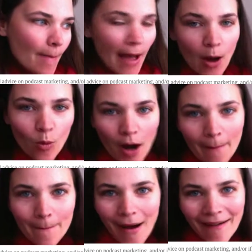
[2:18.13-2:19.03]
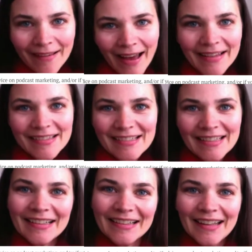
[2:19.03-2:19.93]
power up
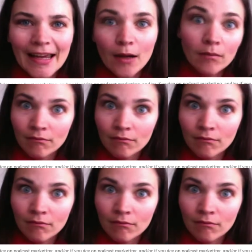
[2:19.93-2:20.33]
podcasting. Like,